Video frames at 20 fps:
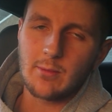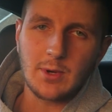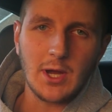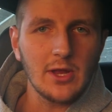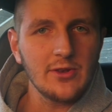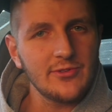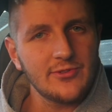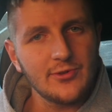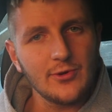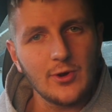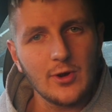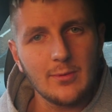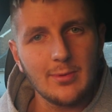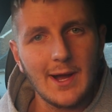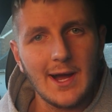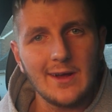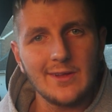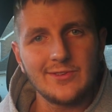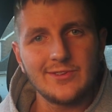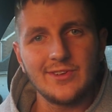I'm going to talk
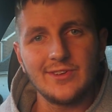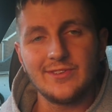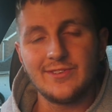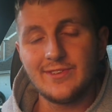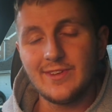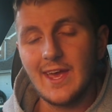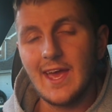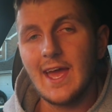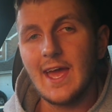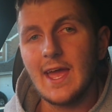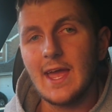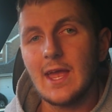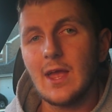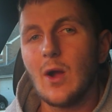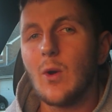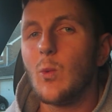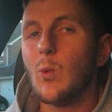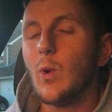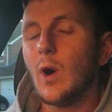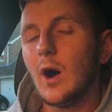about
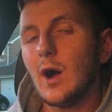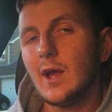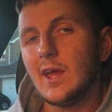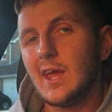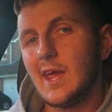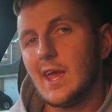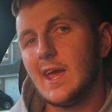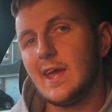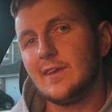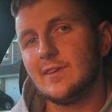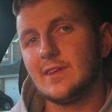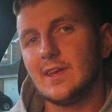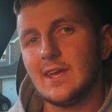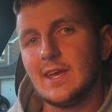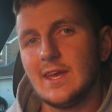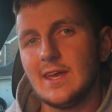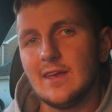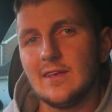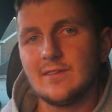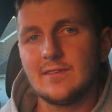today why it
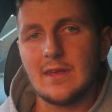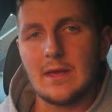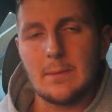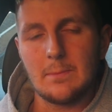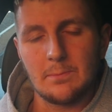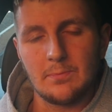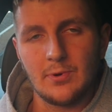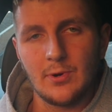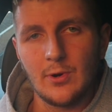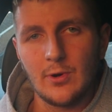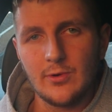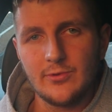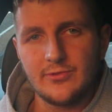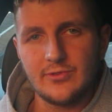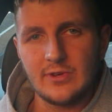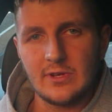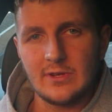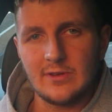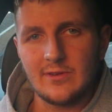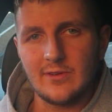is
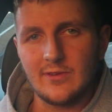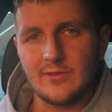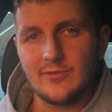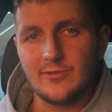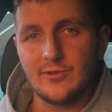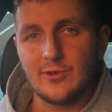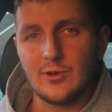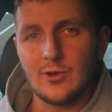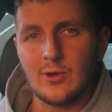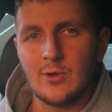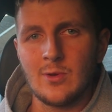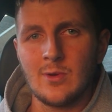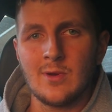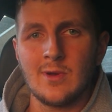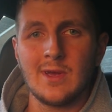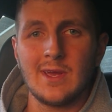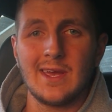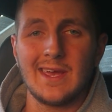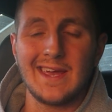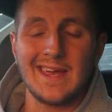important
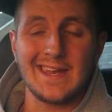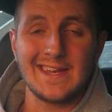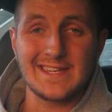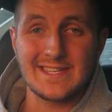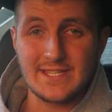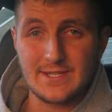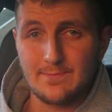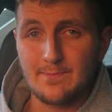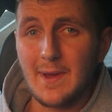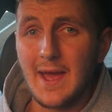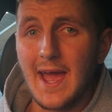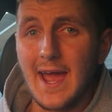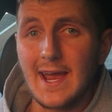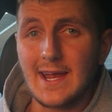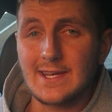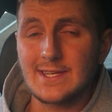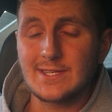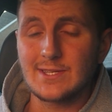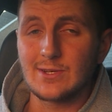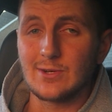to
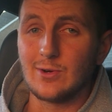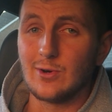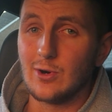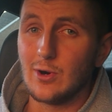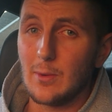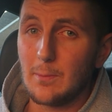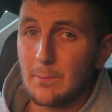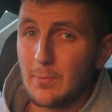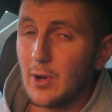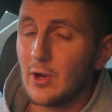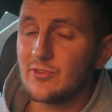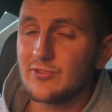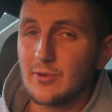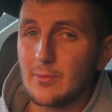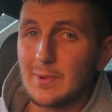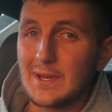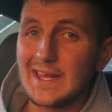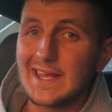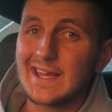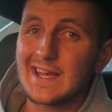inspect or
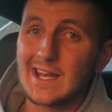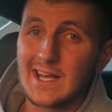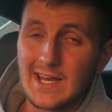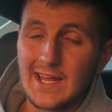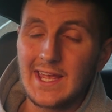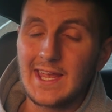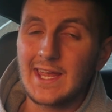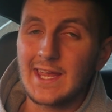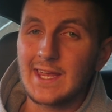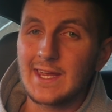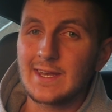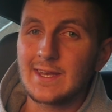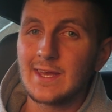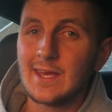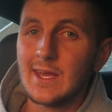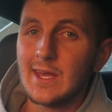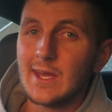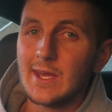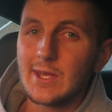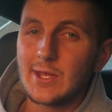possibly
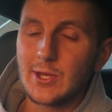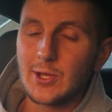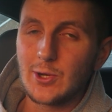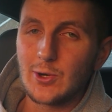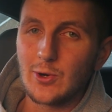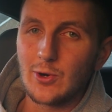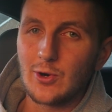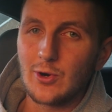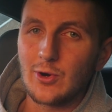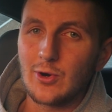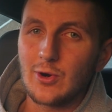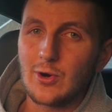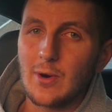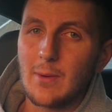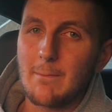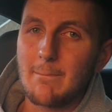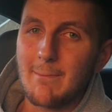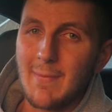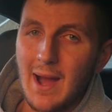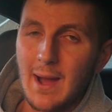clean
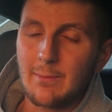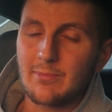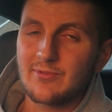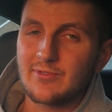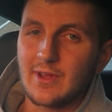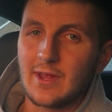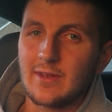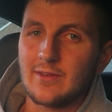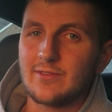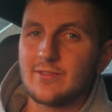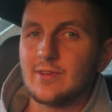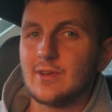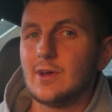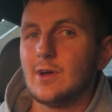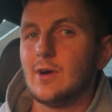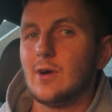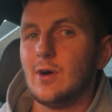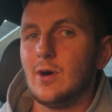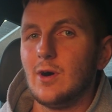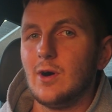your MAP
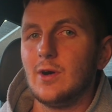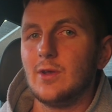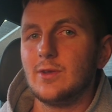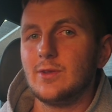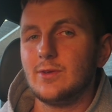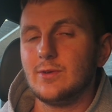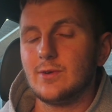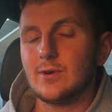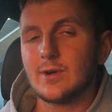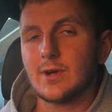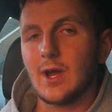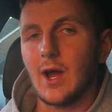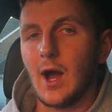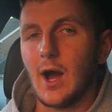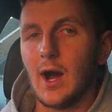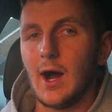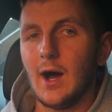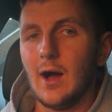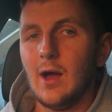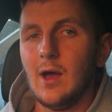sensor on your
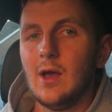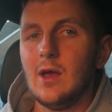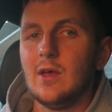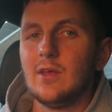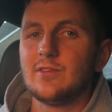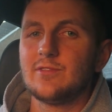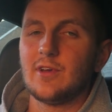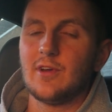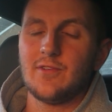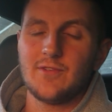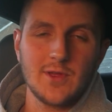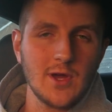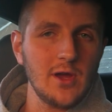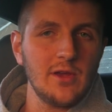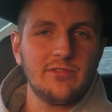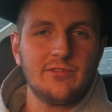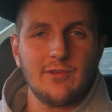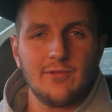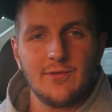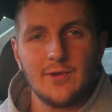car. So for
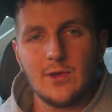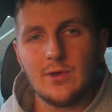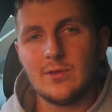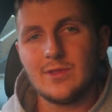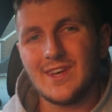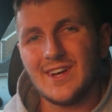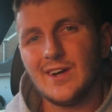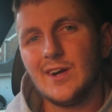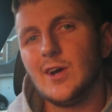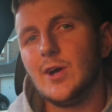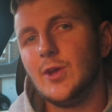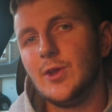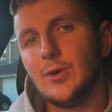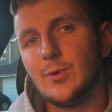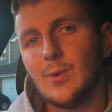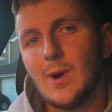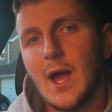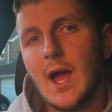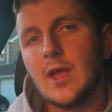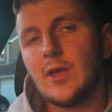those of you that are
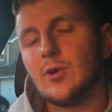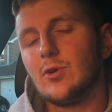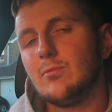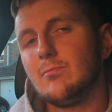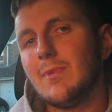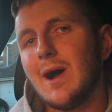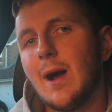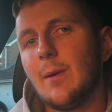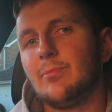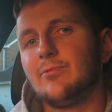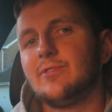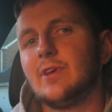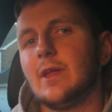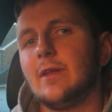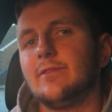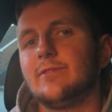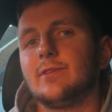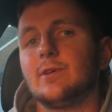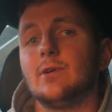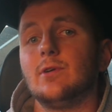unaware, your MAP
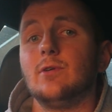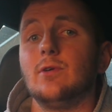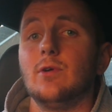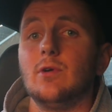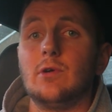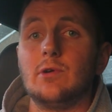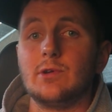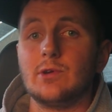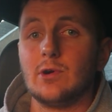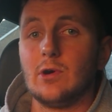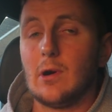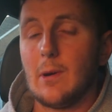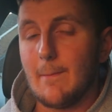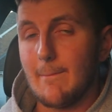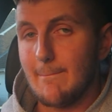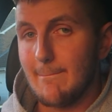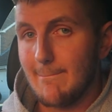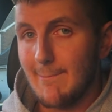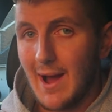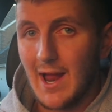sensor or
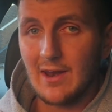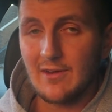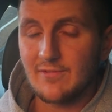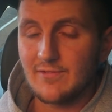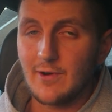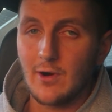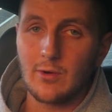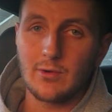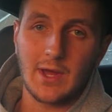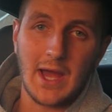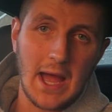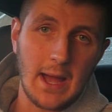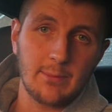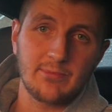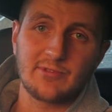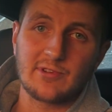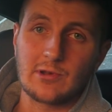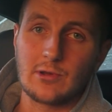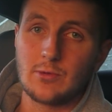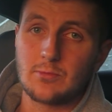your manifold
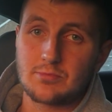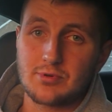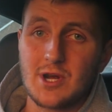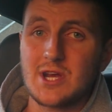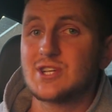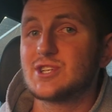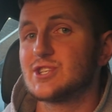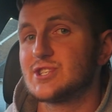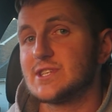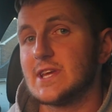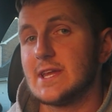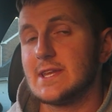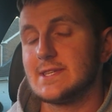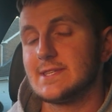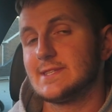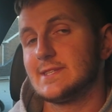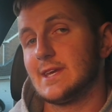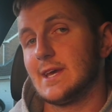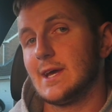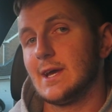absolute pressure
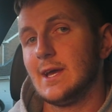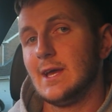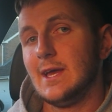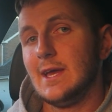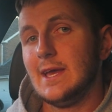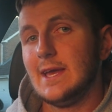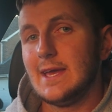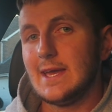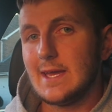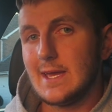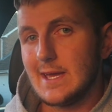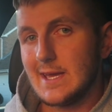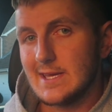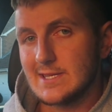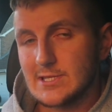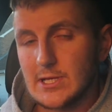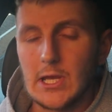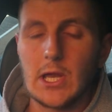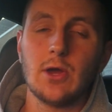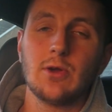sensor
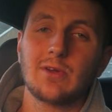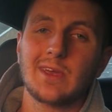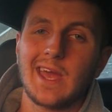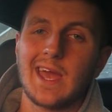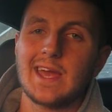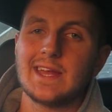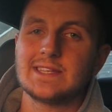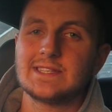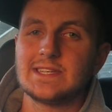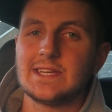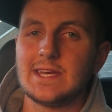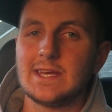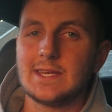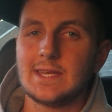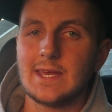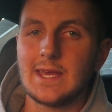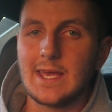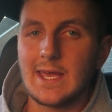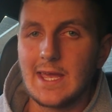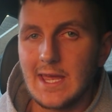is
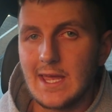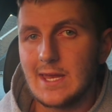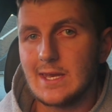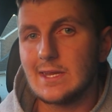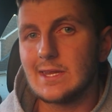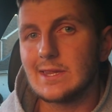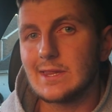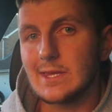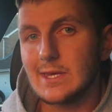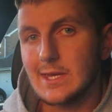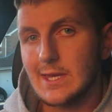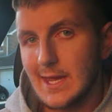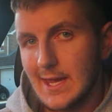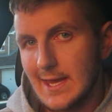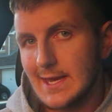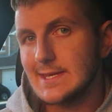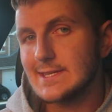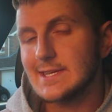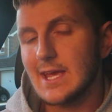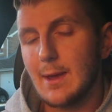located in the
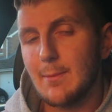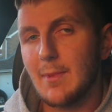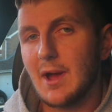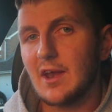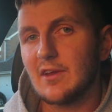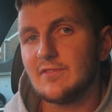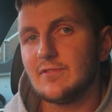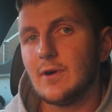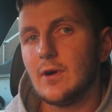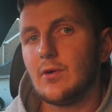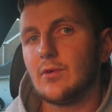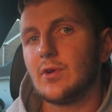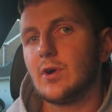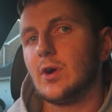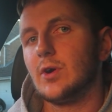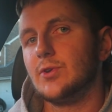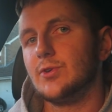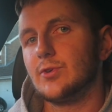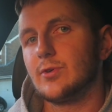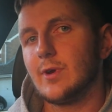intake manifold
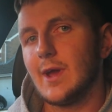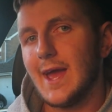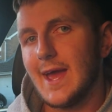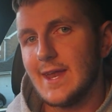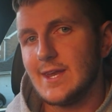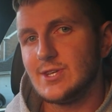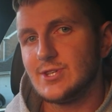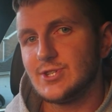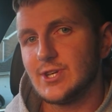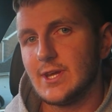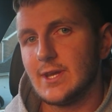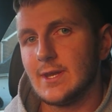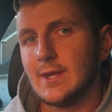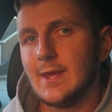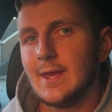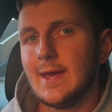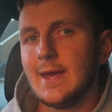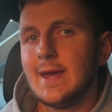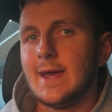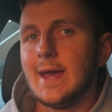on your engine.